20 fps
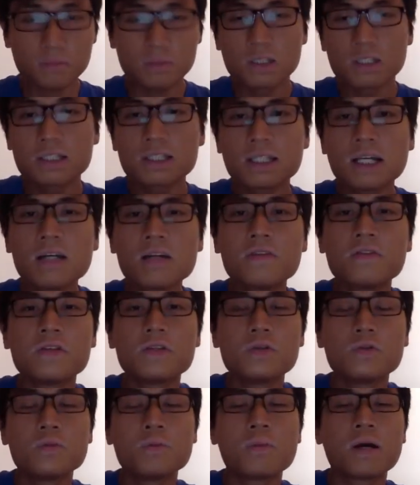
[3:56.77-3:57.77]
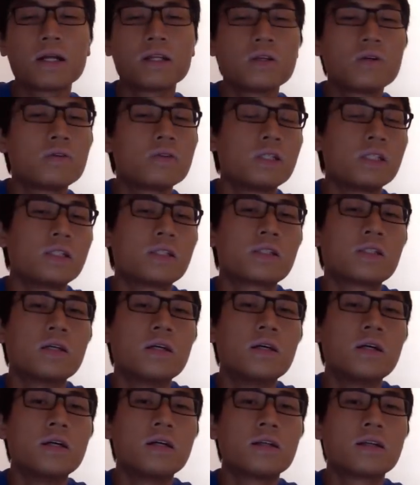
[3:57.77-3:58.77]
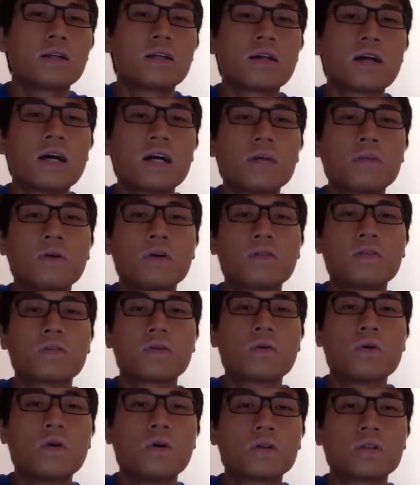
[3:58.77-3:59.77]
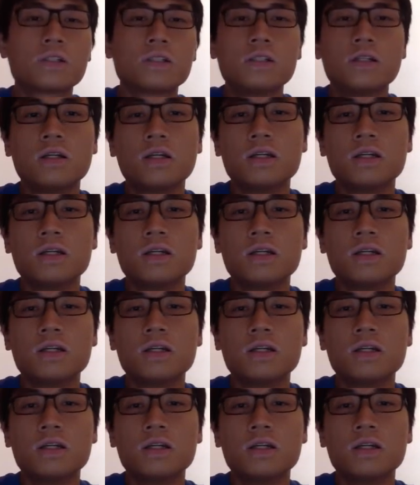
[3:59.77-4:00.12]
Some of you might notice the type of court